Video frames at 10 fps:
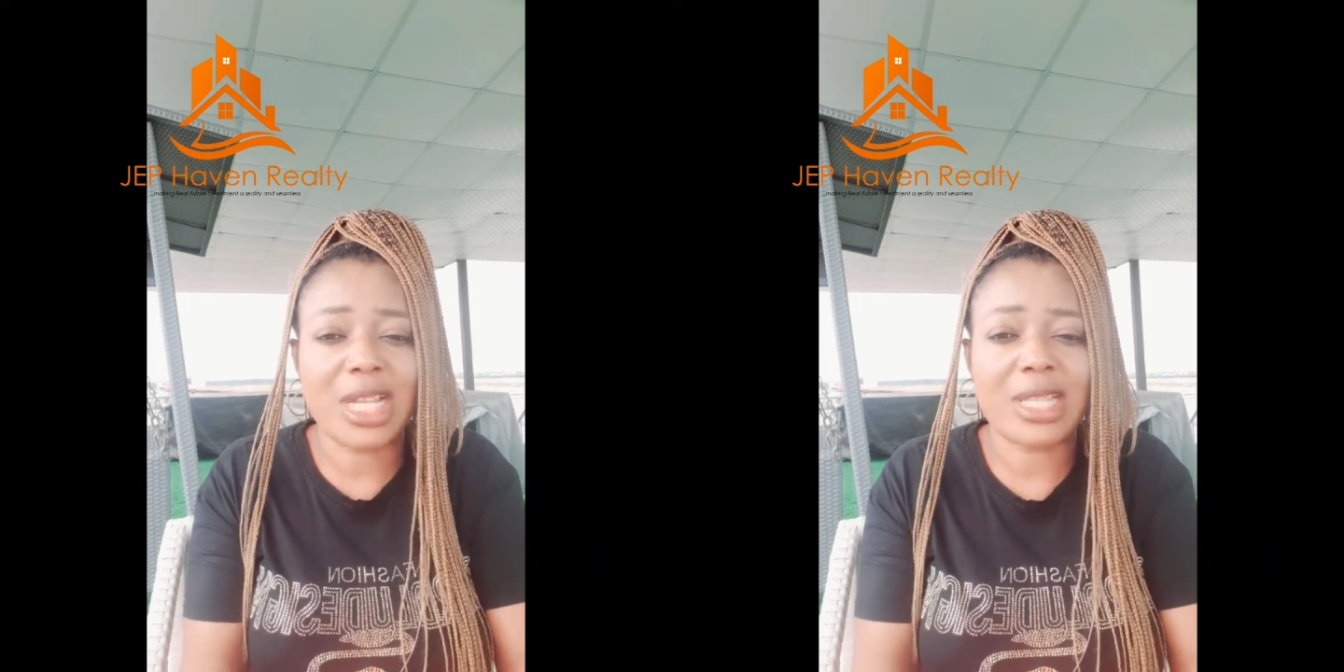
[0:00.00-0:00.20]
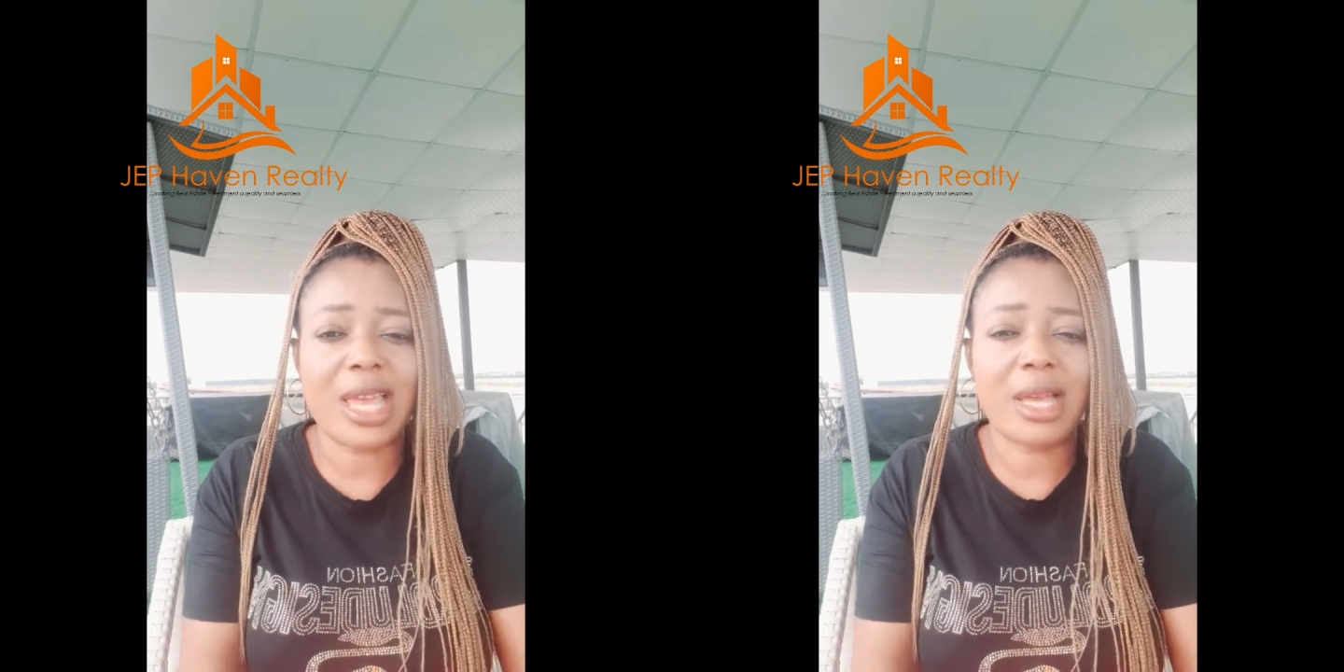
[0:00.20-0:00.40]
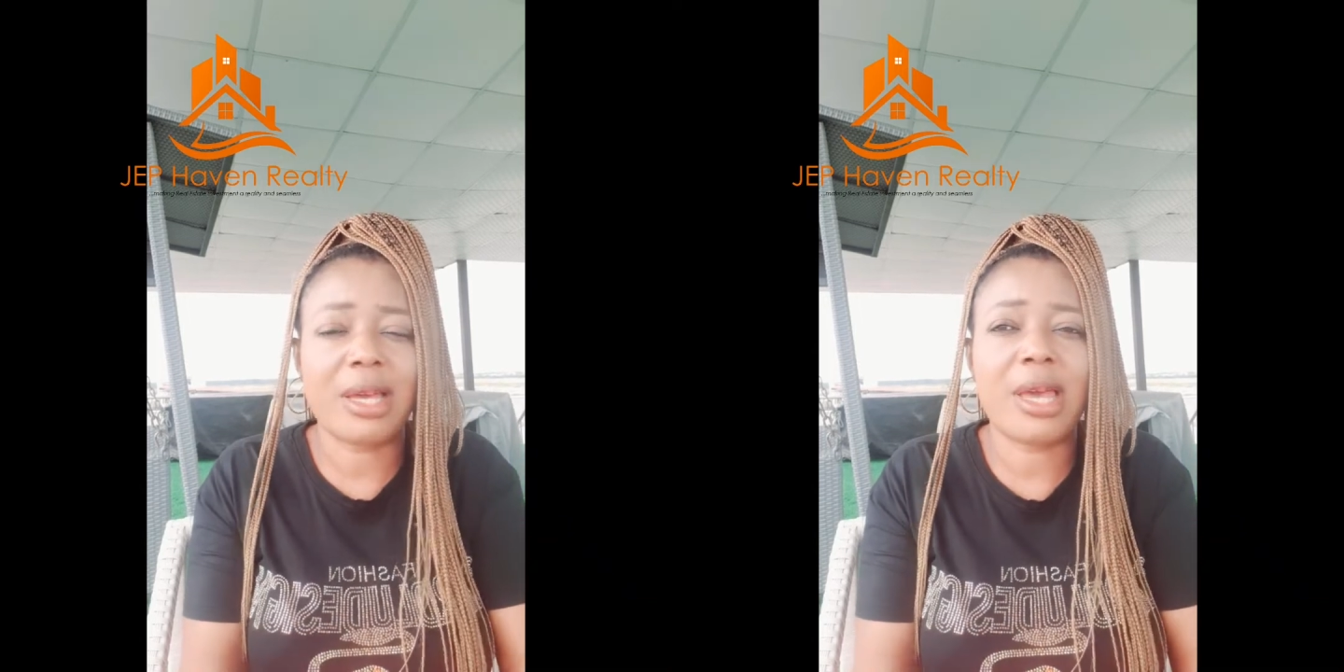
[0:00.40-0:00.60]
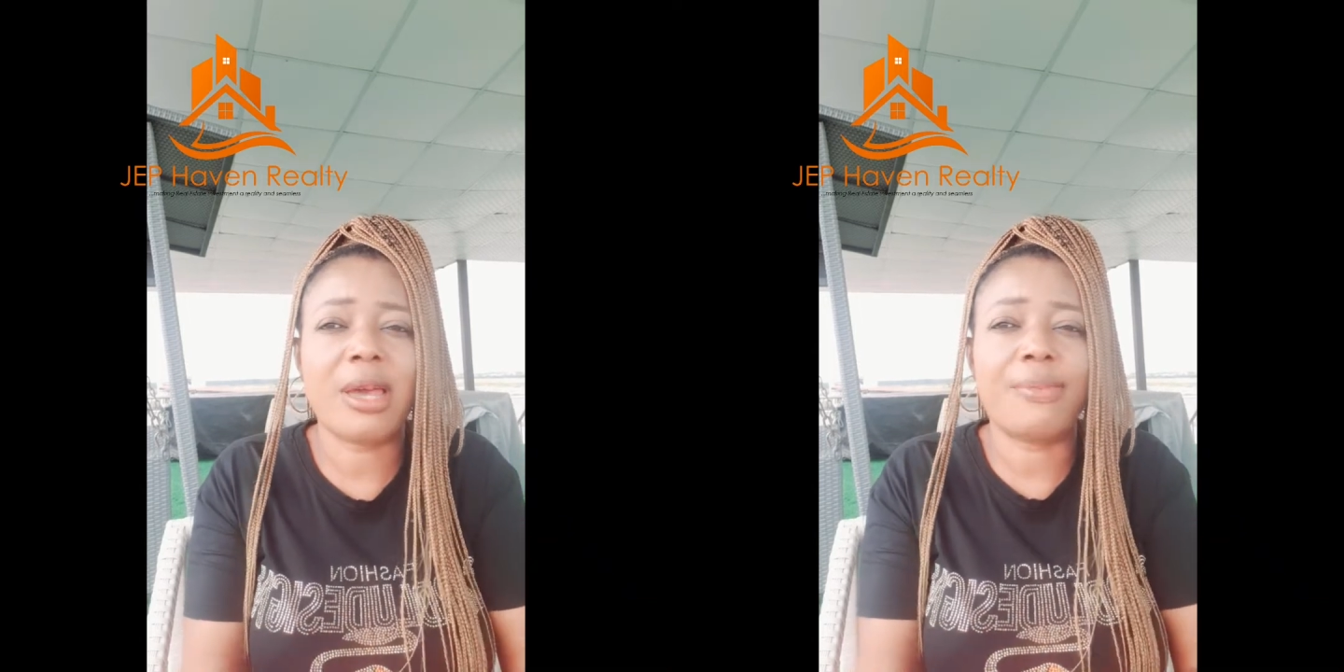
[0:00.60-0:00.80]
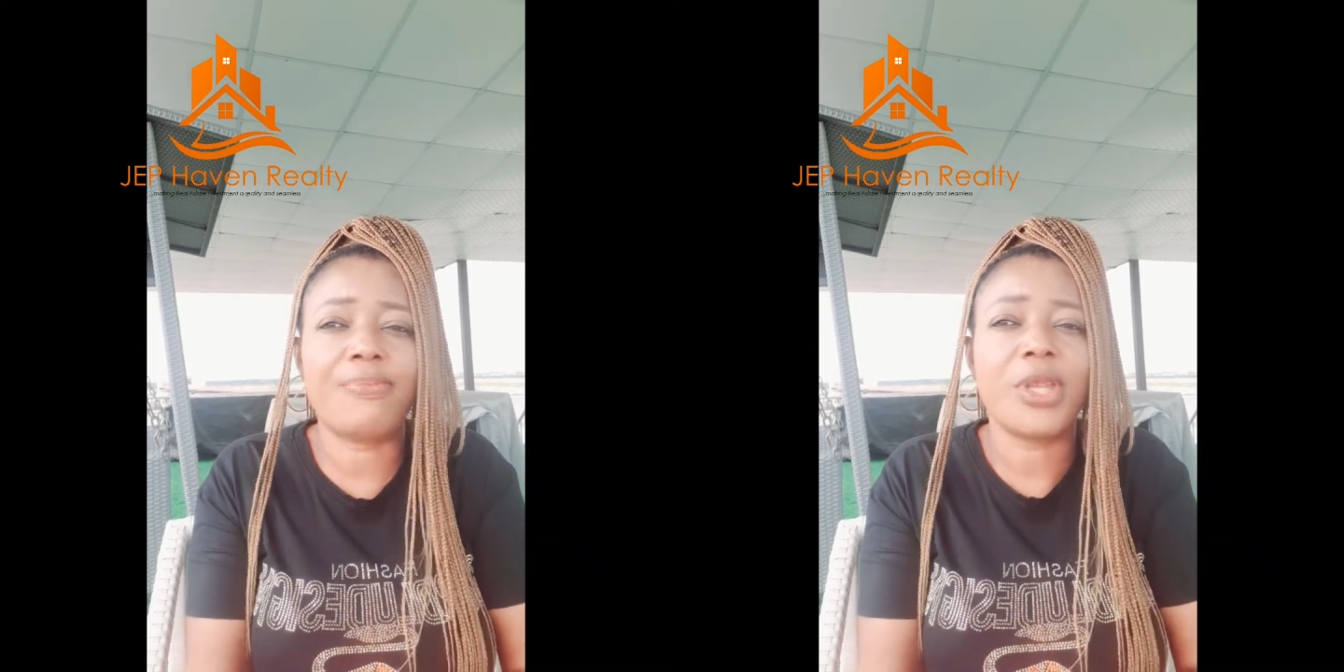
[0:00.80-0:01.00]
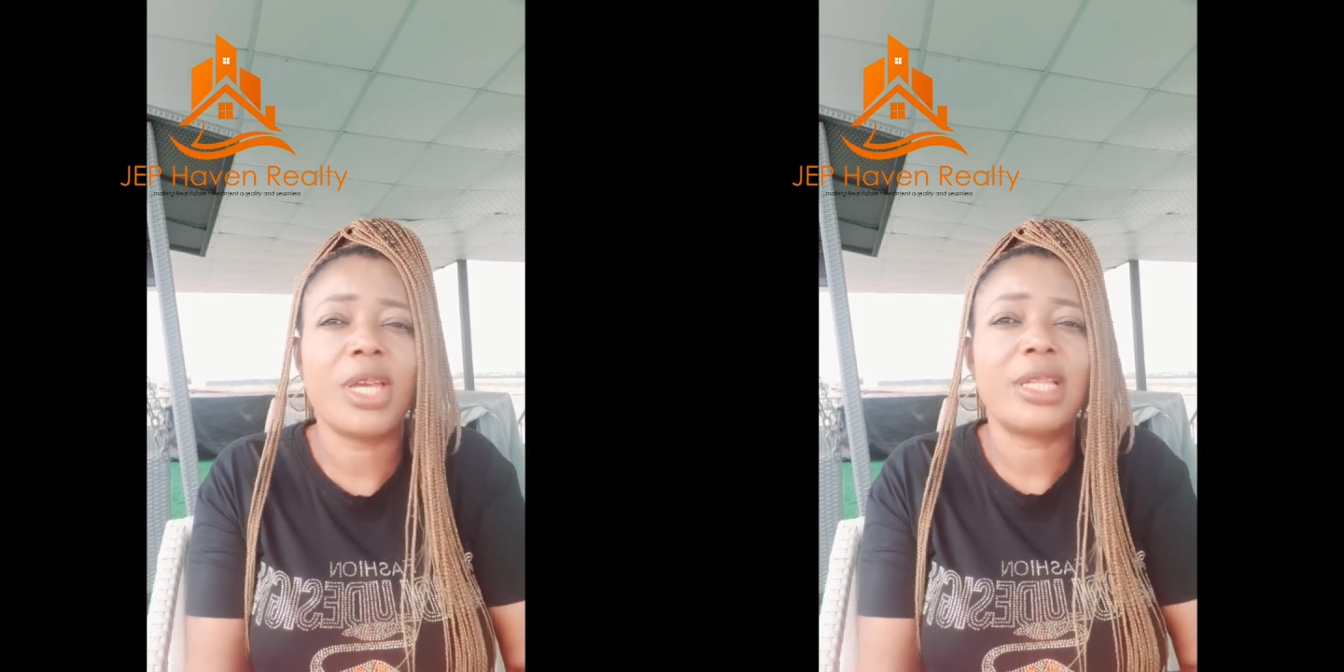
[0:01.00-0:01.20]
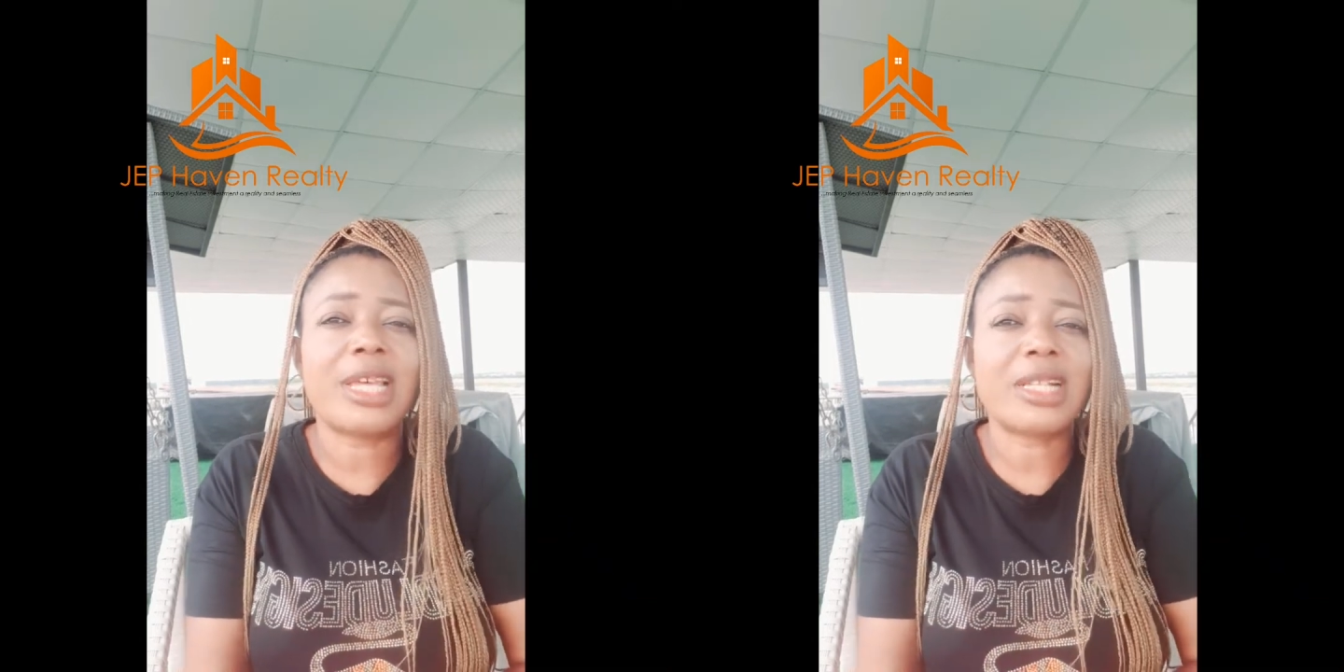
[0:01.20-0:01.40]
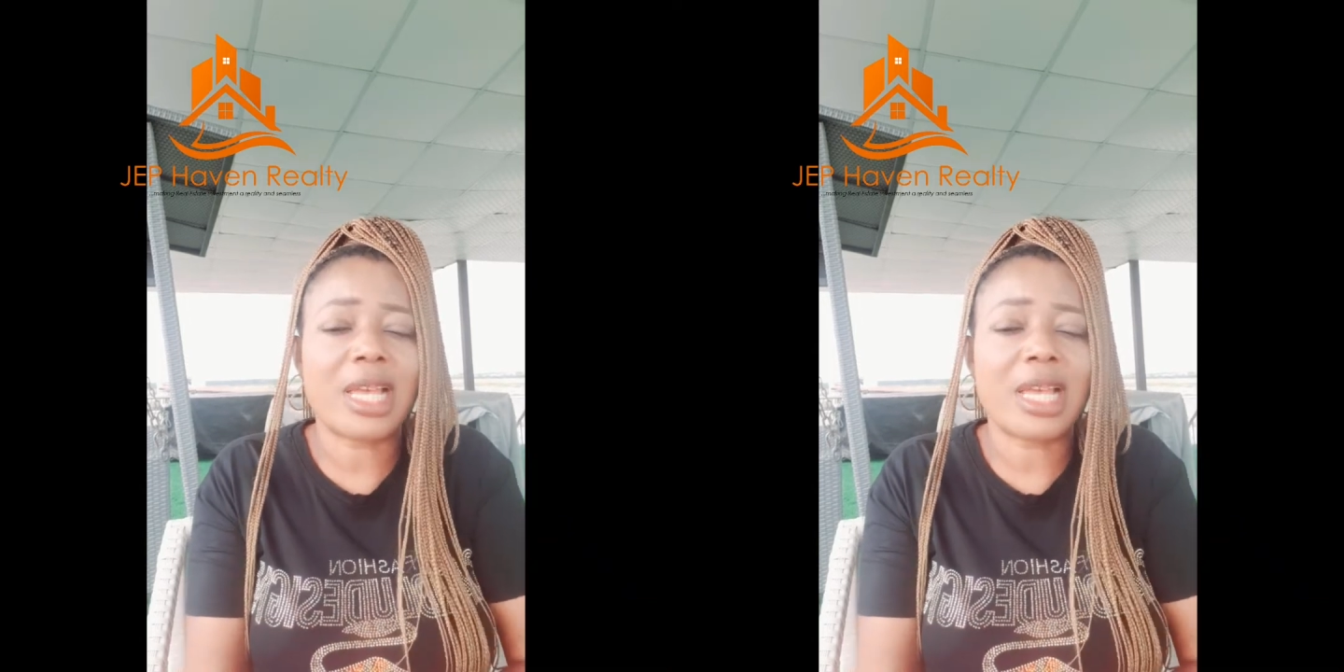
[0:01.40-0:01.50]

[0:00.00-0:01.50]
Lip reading: that